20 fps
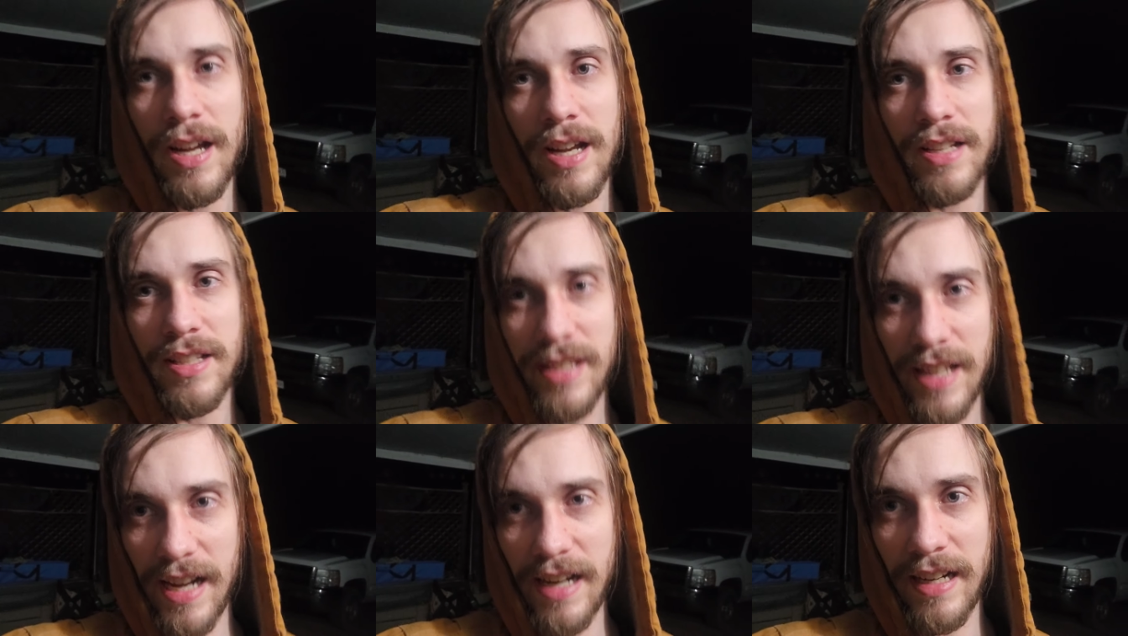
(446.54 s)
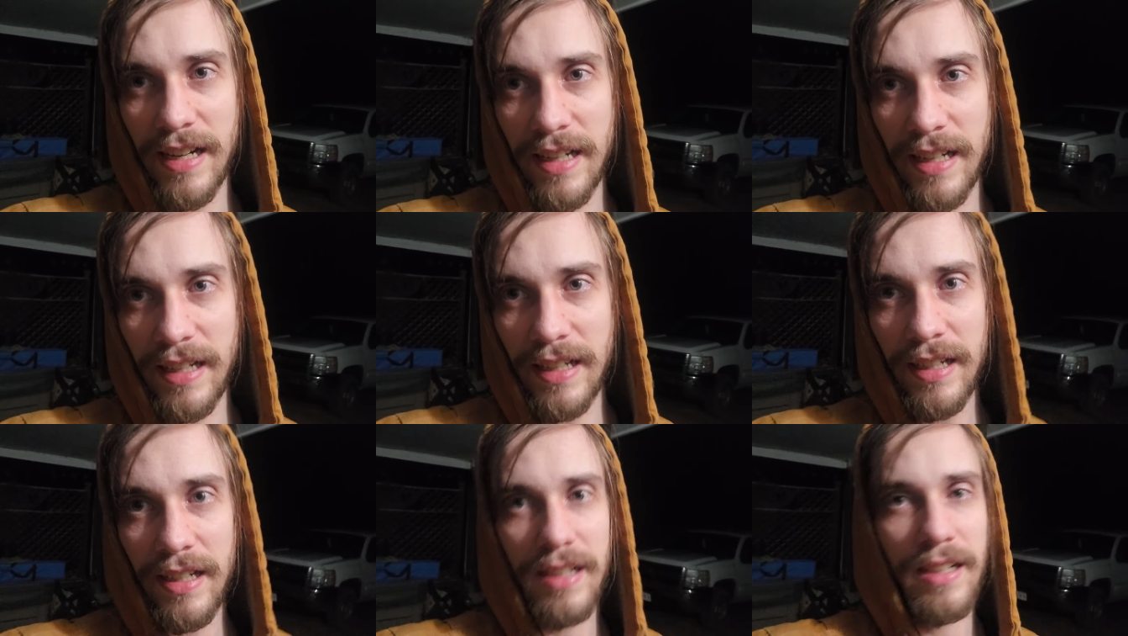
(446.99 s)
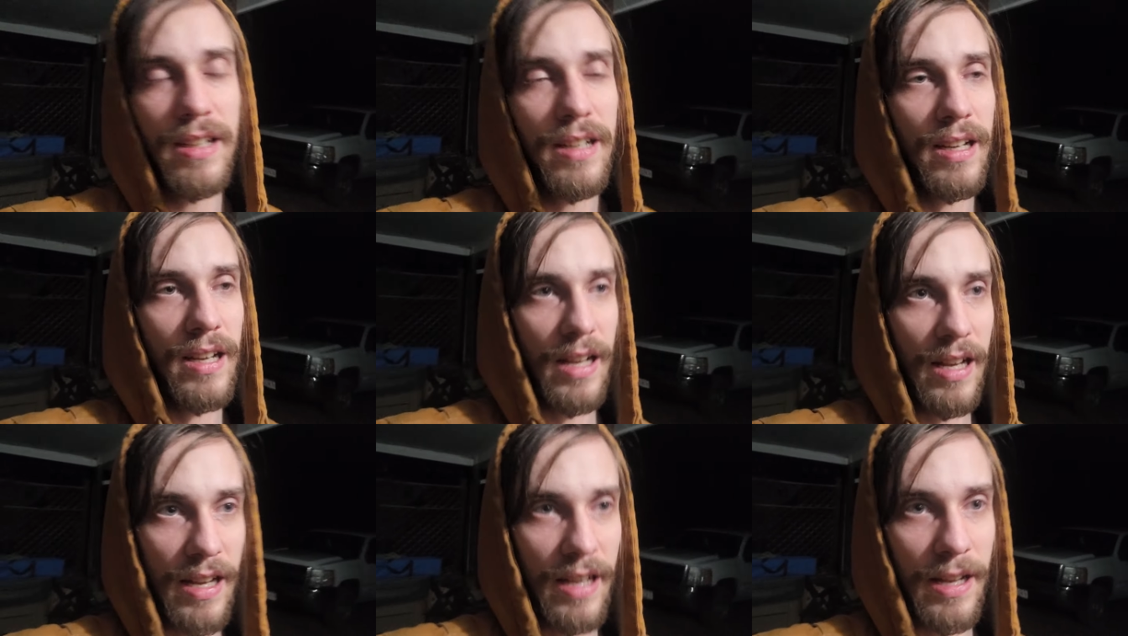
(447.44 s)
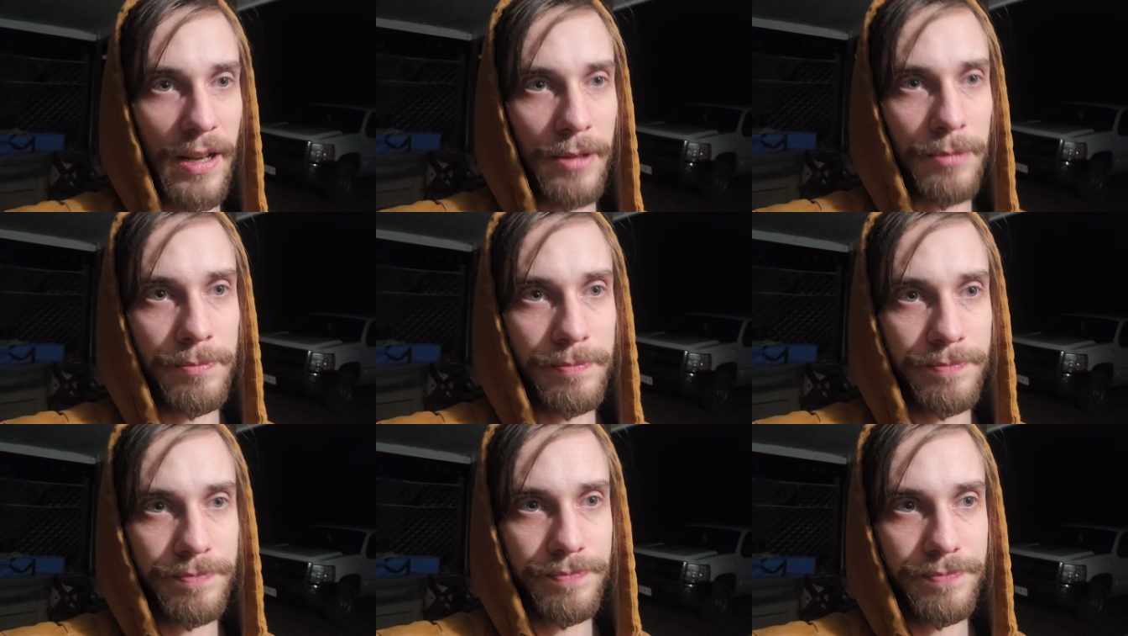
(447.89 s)
sanity.
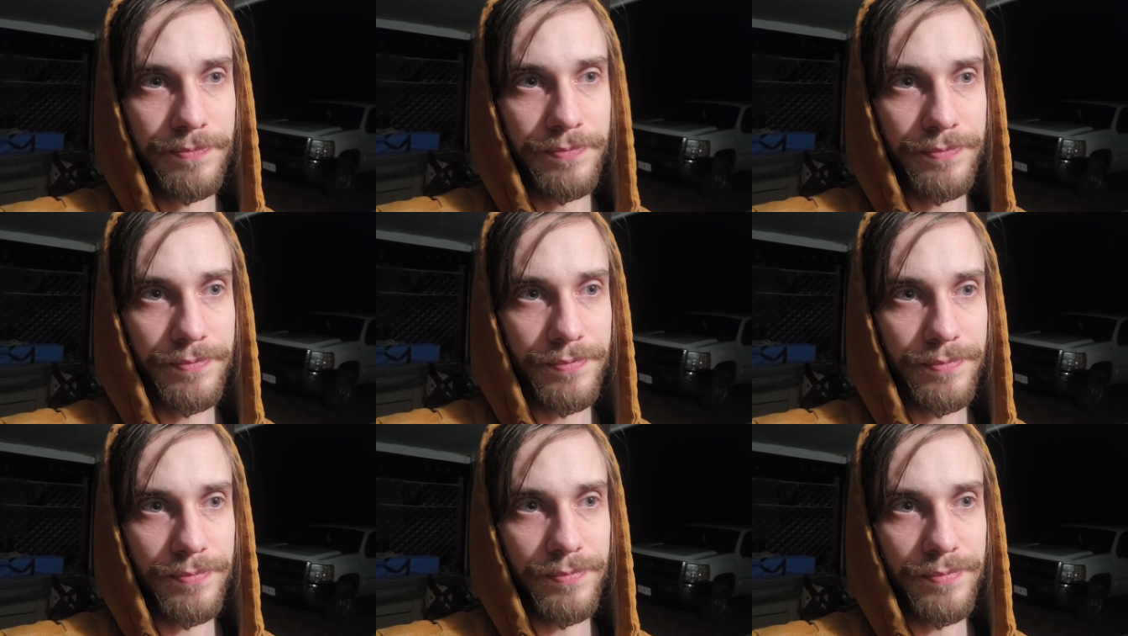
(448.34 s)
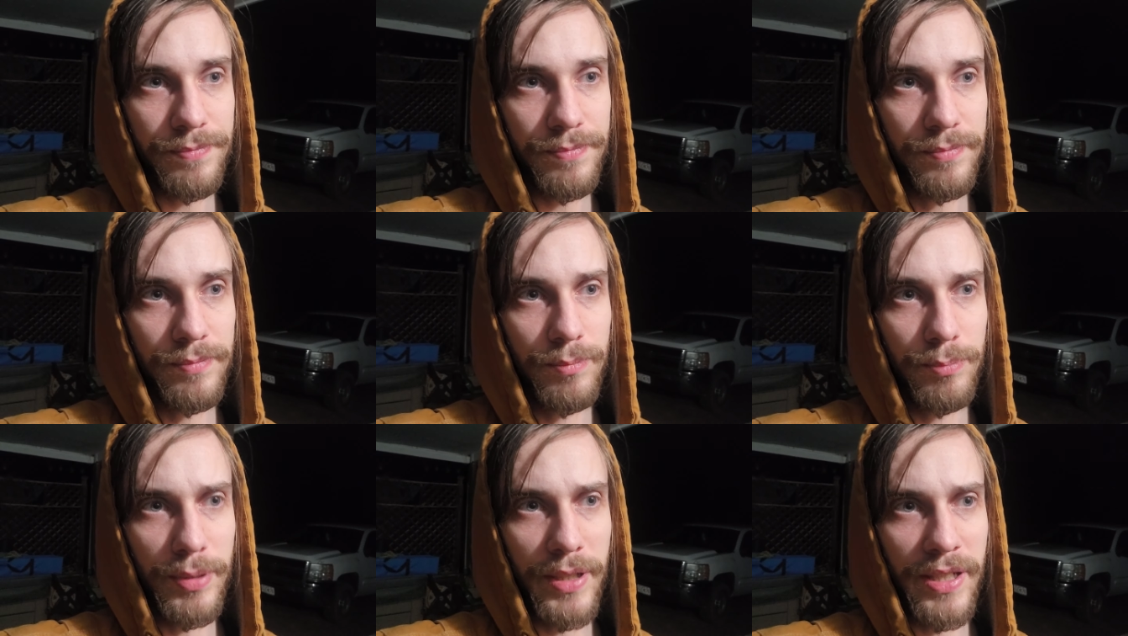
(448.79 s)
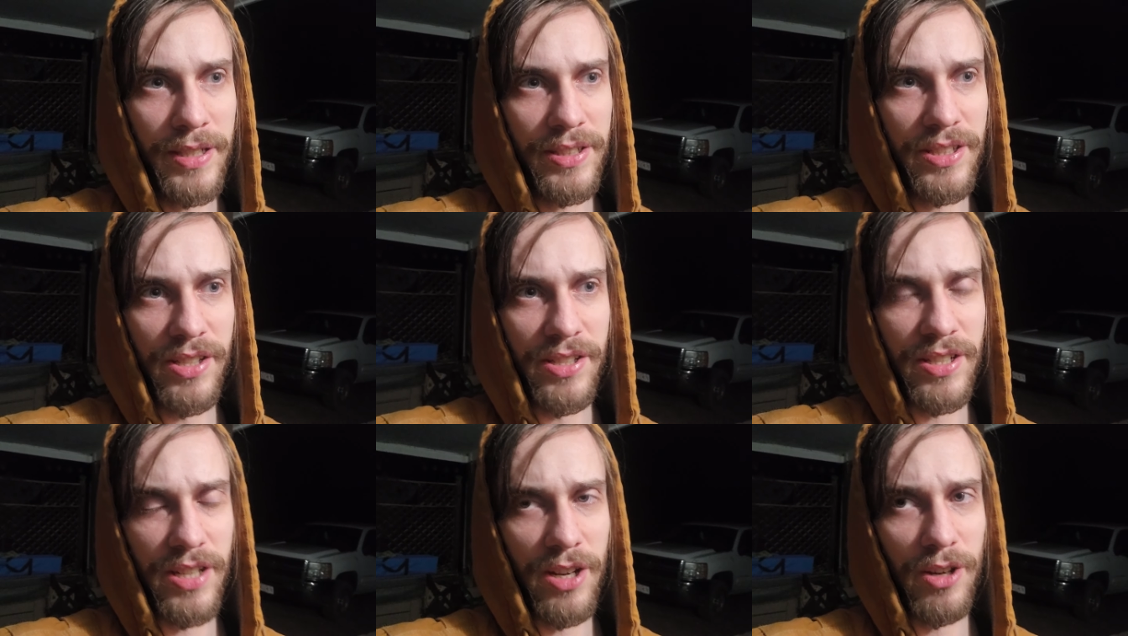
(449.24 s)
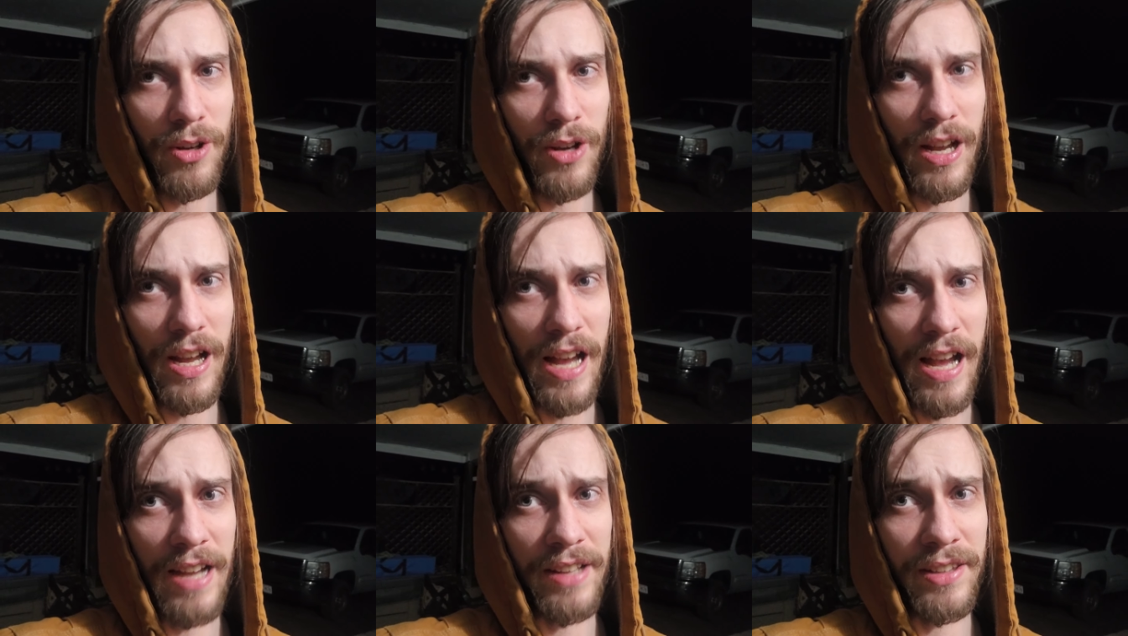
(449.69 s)
But just know
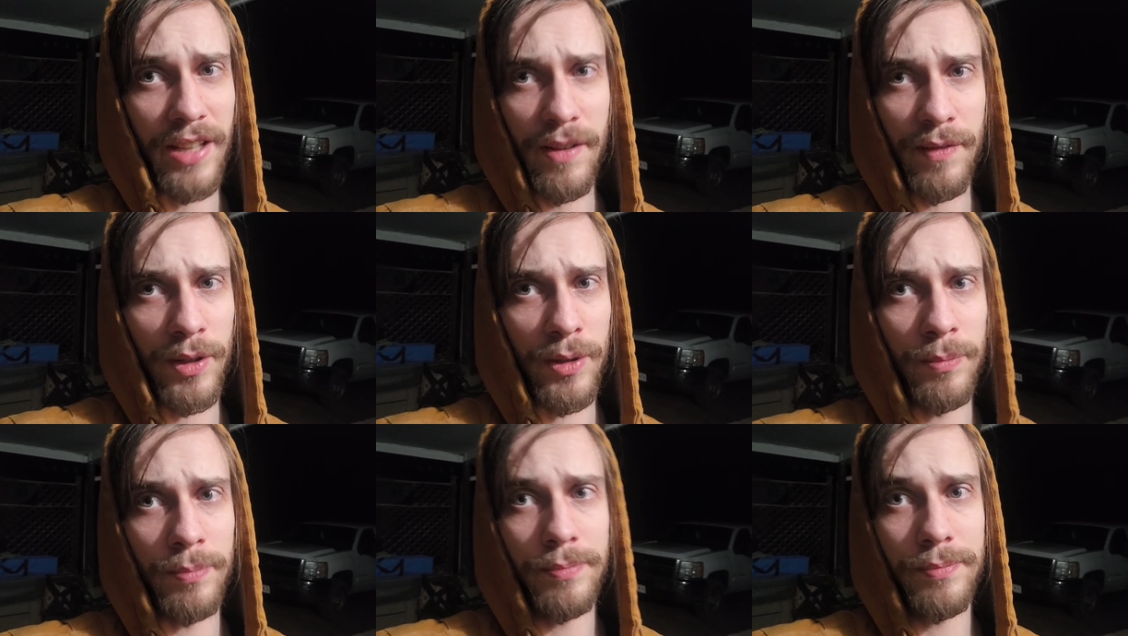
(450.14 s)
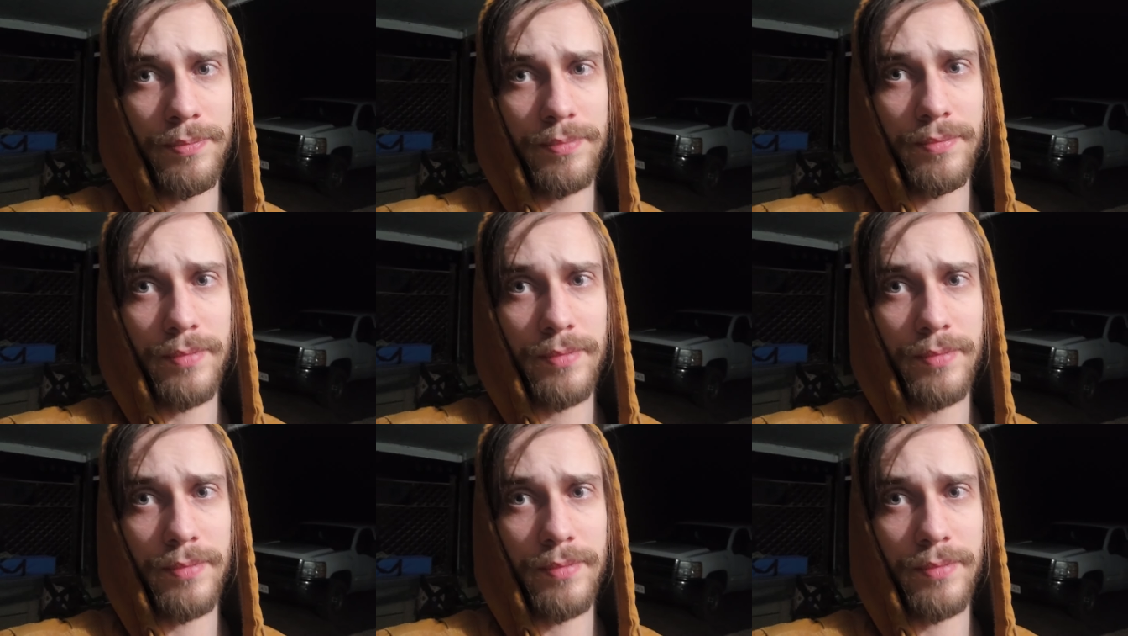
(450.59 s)
I love him.